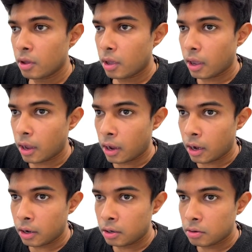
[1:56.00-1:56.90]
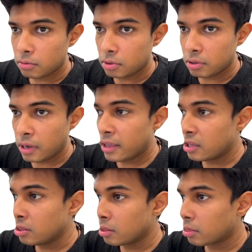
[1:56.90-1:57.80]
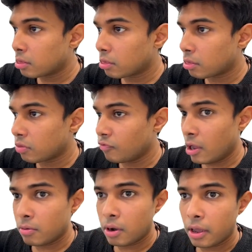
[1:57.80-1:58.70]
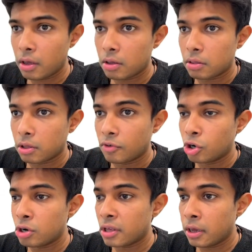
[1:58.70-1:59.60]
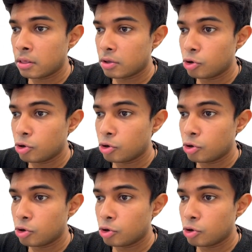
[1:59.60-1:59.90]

and like in this way, like server.js, you